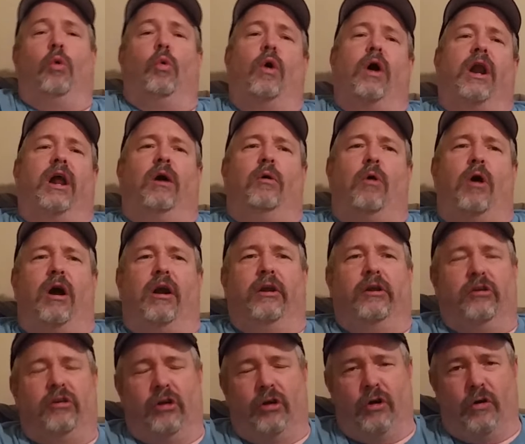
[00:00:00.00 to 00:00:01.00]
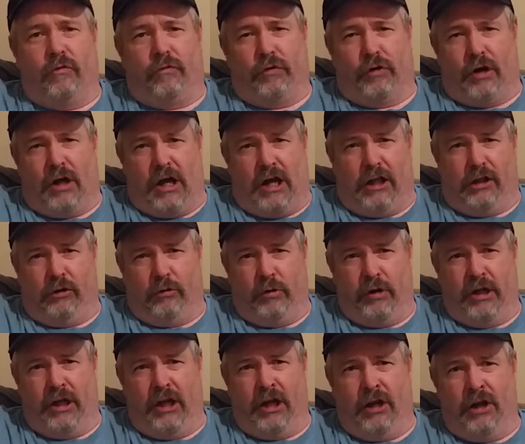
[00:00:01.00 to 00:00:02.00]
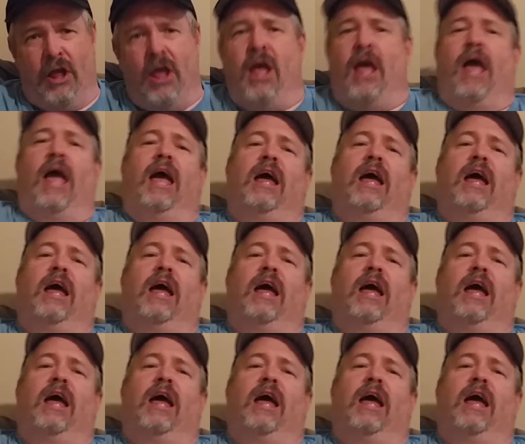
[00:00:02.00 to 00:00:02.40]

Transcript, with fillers: what I want to do for Halloween,